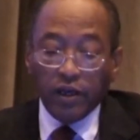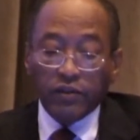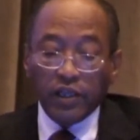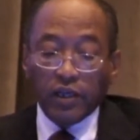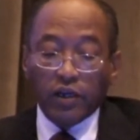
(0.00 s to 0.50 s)

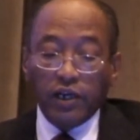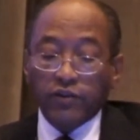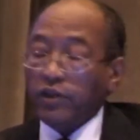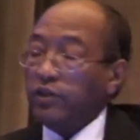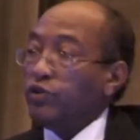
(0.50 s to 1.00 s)
the
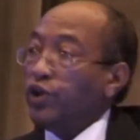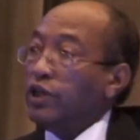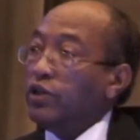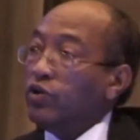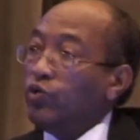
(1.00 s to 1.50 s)
increase in
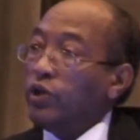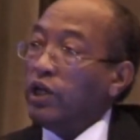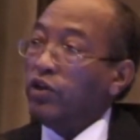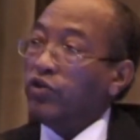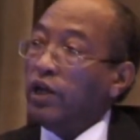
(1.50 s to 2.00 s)
trade in
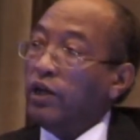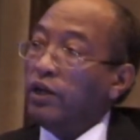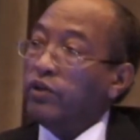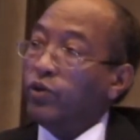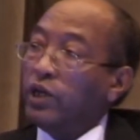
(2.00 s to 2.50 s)
education.
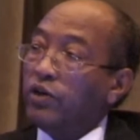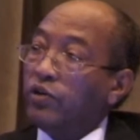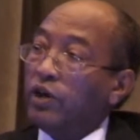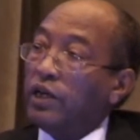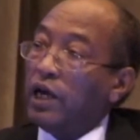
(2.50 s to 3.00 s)

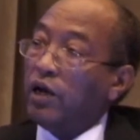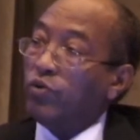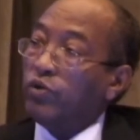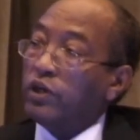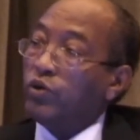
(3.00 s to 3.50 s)
Education now,
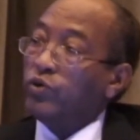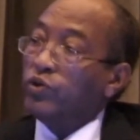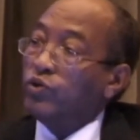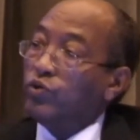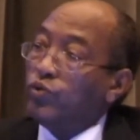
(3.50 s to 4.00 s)

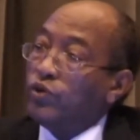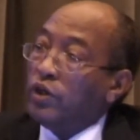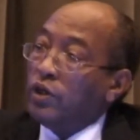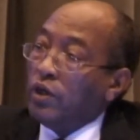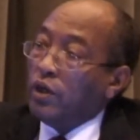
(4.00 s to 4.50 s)
according to the